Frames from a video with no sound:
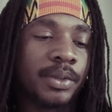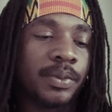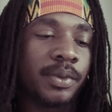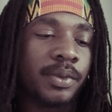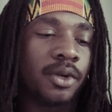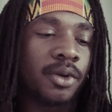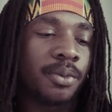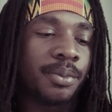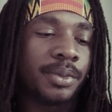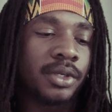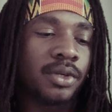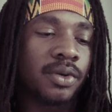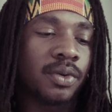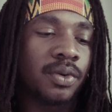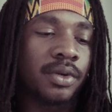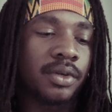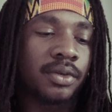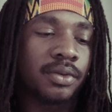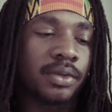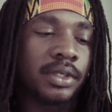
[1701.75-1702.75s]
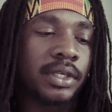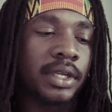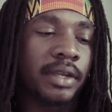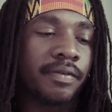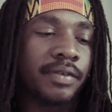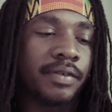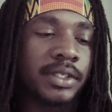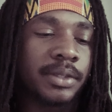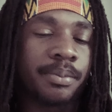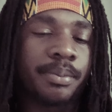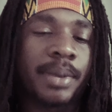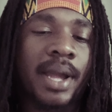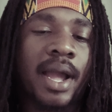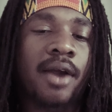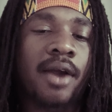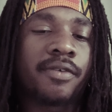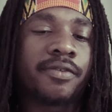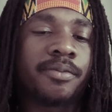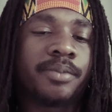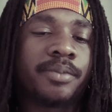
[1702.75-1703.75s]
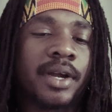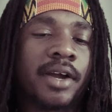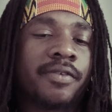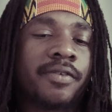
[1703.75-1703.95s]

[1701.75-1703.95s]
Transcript: We're gonna be giving some powerful